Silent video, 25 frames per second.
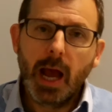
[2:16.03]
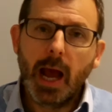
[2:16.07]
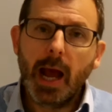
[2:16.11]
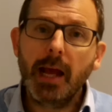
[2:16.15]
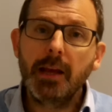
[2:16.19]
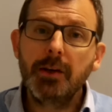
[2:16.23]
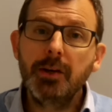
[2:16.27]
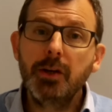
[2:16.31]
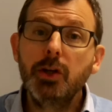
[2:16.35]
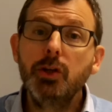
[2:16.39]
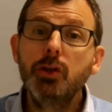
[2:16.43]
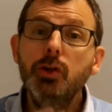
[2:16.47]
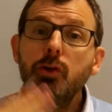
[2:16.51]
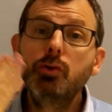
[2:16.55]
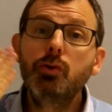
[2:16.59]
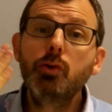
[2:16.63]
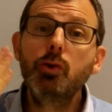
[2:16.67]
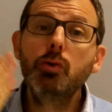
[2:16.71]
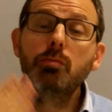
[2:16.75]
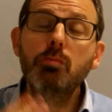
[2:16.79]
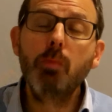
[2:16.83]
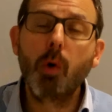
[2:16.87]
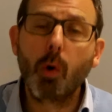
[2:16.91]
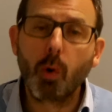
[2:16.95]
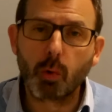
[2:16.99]
And you
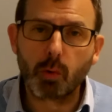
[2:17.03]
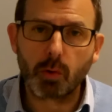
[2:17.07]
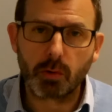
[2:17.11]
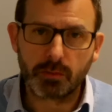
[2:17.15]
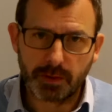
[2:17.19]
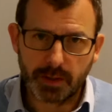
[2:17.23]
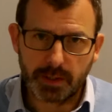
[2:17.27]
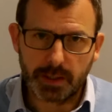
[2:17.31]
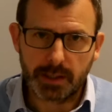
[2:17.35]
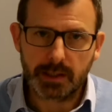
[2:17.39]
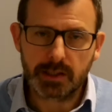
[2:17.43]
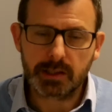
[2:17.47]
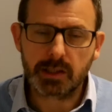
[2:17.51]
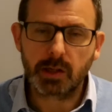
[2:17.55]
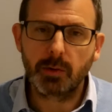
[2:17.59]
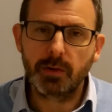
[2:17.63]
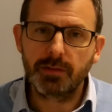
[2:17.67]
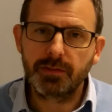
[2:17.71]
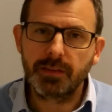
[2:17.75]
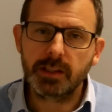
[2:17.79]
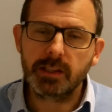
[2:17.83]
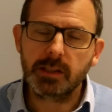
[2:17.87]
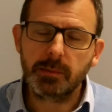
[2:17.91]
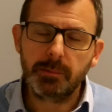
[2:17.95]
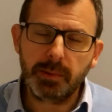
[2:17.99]
do more of it. So
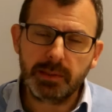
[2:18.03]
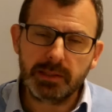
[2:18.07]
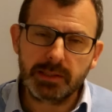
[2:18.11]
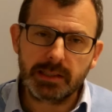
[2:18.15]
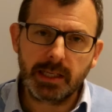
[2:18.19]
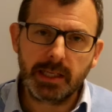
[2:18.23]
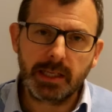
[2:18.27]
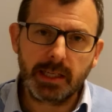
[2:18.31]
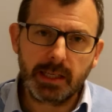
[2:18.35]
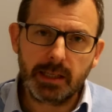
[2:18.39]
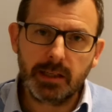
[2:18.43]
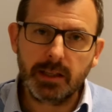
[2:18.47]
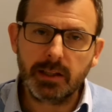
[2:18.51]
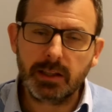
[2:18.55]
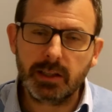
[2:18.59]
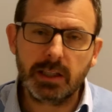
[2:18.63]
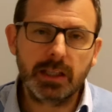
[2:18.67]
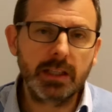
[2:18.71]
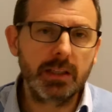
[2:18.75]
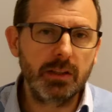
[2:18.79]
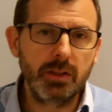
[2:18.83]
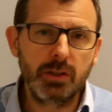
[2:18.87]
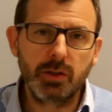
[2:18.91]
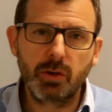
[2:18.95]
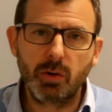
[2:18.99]
if there's a particular
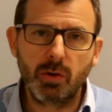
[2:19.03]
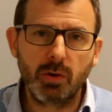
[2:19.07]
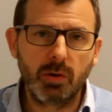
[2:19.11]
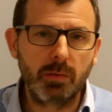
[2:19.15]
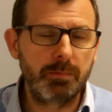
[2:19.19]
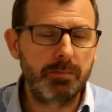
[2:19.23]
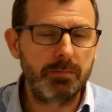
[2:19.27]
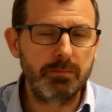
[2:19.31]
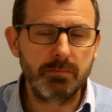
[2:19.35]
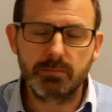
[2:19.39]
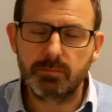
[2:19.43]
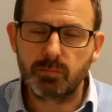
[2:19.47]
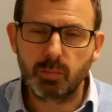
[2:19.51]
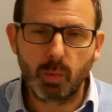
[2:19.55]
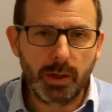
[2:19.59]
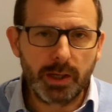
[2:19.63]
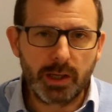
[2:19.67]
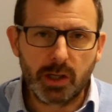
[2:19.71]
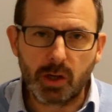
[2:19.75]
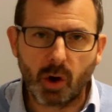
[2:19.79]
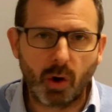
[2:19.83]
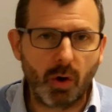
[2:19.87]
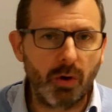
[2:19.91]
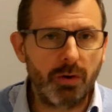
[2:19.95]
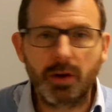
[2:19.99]
thing that you're
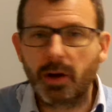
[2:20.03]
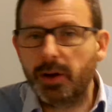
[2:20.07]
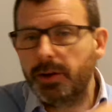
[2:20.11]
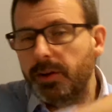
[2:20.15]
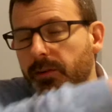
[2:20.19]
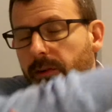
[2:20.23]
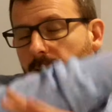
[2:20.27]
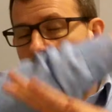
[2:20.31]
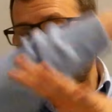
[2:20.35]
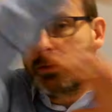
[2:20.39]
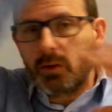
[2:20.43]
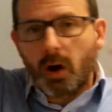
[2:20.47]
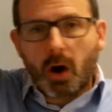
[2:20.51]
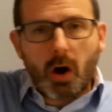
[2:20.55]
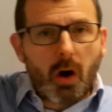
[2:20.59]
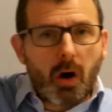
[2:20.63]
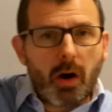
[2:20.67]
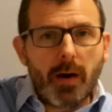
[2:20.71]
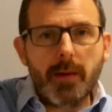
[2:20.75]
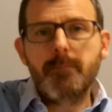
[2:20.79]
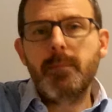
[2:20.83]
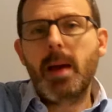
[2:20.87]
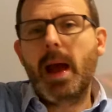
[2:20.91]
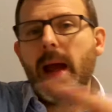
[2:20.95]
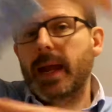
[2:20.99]
weak on, I don't know,
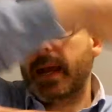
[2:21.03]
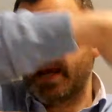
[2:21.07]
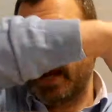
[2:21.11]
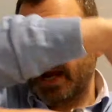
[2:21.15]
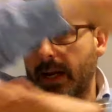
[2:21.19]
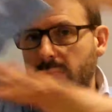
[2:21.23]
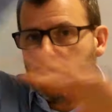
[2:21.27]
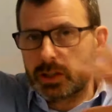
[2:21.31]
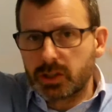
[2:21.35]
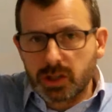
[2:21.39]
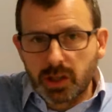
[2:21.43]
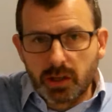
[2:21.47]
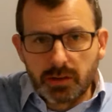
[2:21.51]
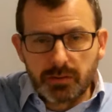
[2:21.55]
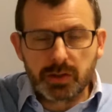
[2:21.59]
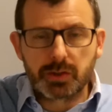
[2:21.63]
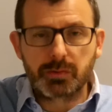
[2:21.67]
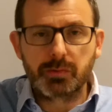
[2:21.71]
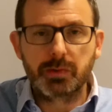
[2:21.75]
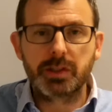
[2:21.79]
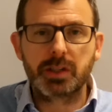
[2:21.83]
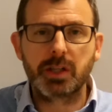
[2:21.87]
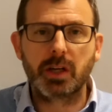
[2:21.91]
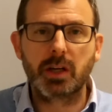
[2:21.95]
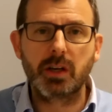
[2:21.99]
high backhand
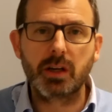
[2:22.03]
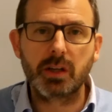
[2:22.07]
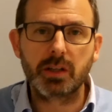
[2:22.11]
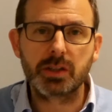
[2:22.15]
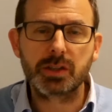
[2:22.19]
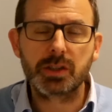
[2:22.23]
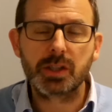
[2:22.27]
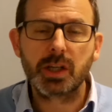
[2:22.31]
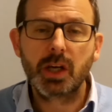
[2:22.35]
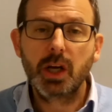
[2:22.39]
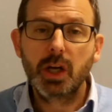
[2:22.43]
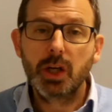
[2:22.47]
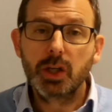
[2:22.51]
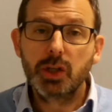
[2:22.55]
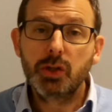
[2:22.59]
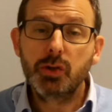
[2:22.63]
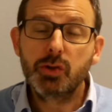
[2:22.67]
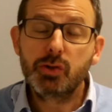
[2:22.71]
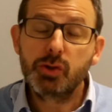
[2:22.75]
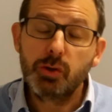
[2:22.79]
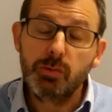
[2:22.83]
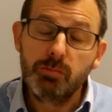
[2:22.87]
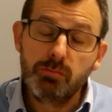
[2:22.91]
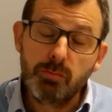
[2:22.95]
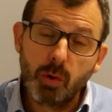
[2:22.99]
service returns, you
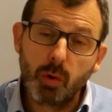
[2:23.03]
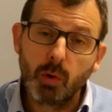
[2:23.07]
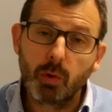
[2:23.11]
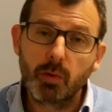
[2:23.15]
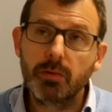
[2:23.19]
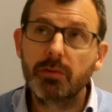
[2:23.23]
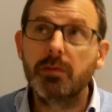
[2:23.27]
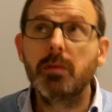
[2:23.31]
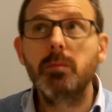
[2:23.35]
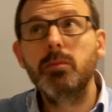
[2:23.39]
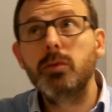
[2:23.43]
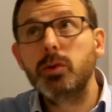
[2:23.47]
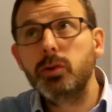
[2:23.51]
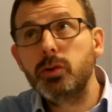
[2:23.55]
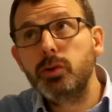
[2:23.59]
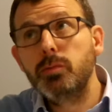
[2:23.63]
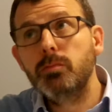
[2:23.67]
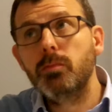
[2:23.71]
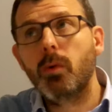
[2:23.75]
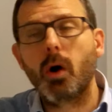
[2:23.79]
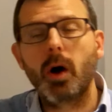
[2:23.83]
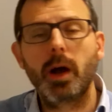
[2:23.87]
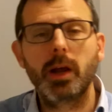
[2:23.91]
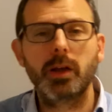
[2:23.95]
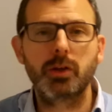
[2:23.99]
do more of them than you
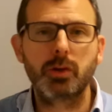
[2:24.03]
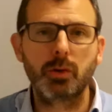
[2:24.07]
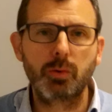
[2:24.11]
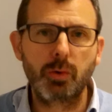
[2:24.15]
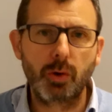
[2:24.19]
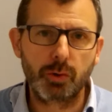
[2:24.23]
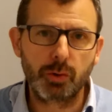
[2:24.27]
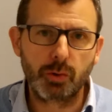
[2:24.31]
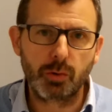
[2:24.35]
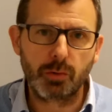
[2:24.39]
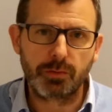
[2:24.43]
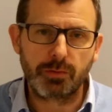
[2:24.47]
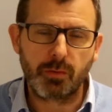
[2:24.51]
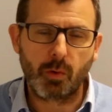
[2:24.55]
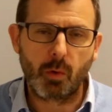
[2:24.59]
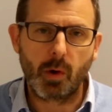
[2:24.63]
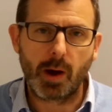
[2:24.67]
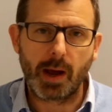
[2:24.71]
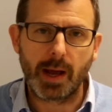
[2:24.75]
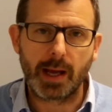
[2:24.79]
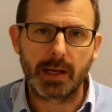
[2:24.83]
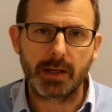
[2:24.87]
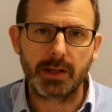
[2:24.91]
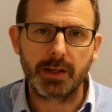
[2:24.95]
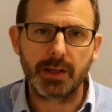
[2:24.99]
might do on your
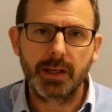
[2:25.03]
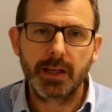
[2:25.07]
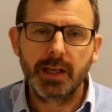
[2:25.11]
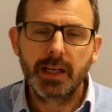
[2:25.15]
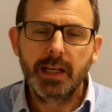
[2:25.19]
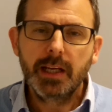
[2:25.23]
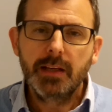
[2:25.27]
forehand.